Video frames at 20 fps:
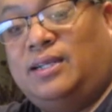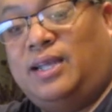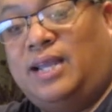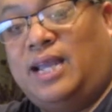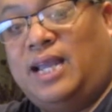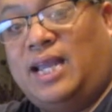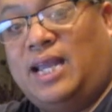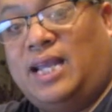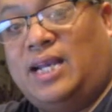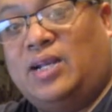
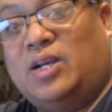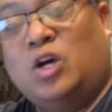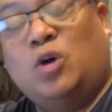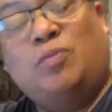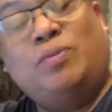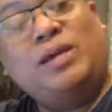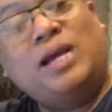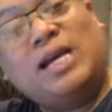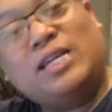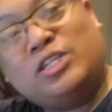And I
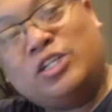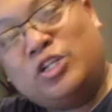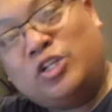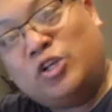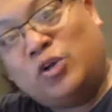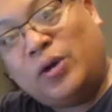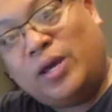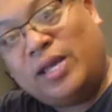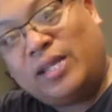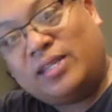hope you guys
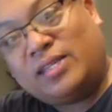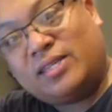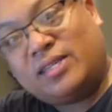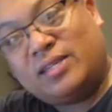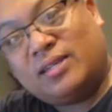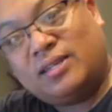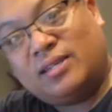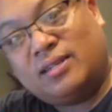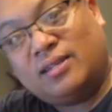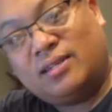enjoy
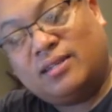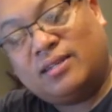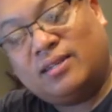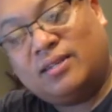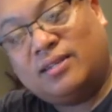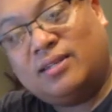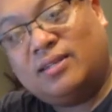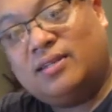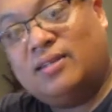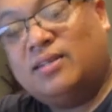it.
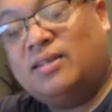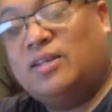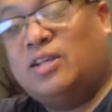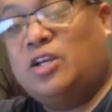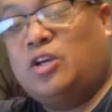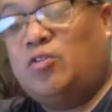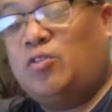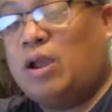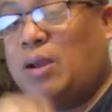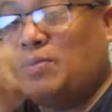
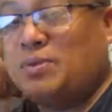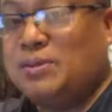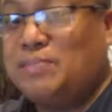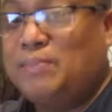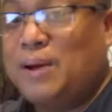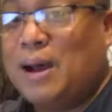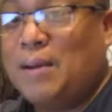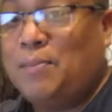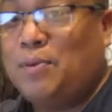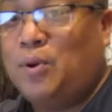Grab
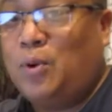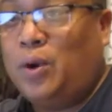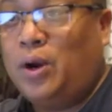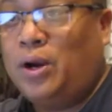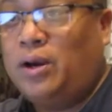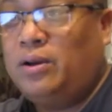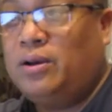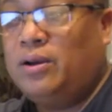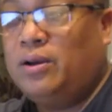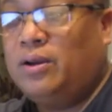some
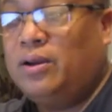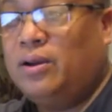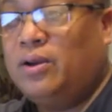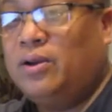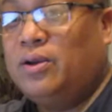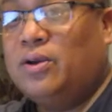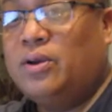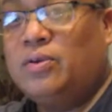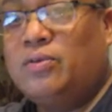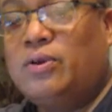popcorn,
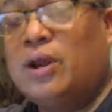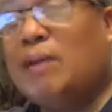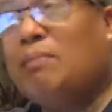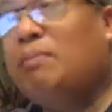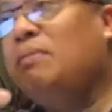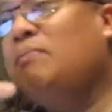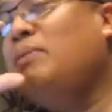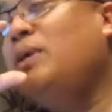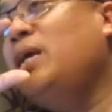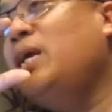
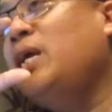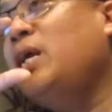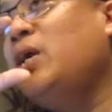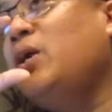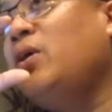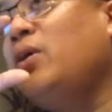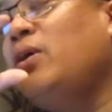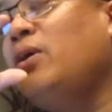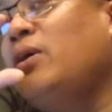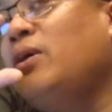grab a
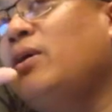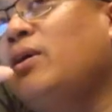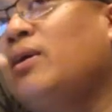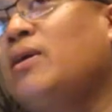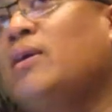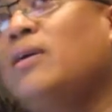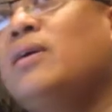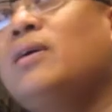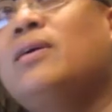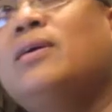beer,
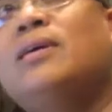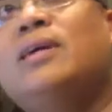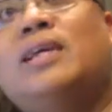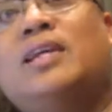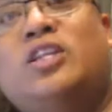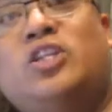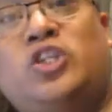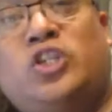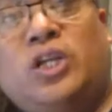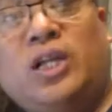
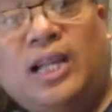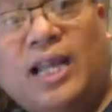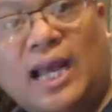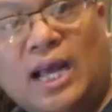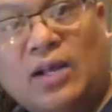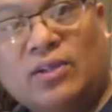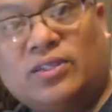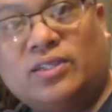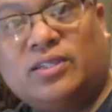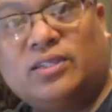and chill
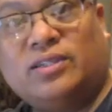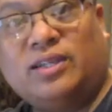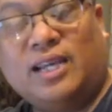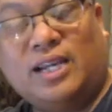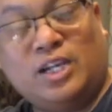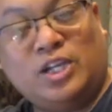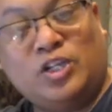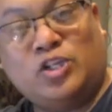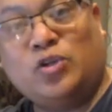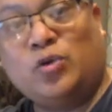out
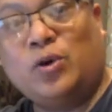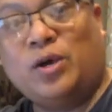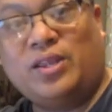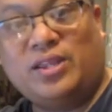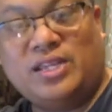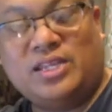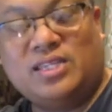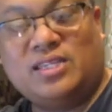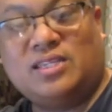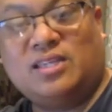and enjoy
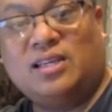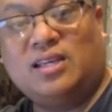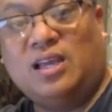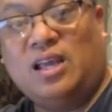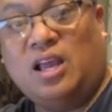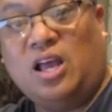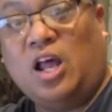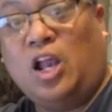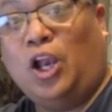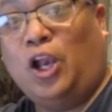this
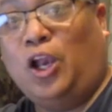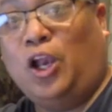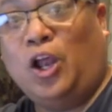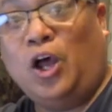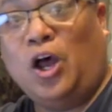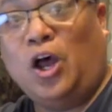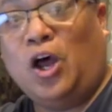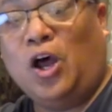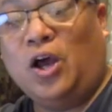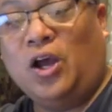
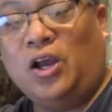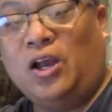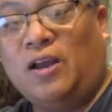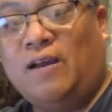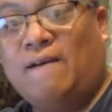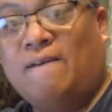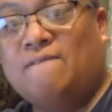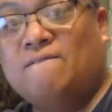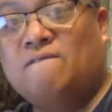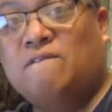
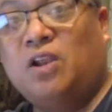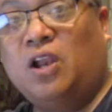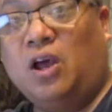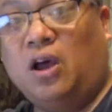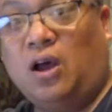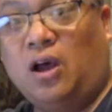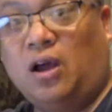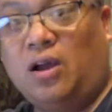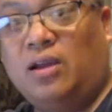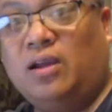long
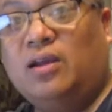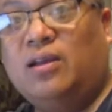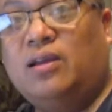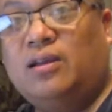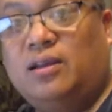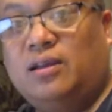blog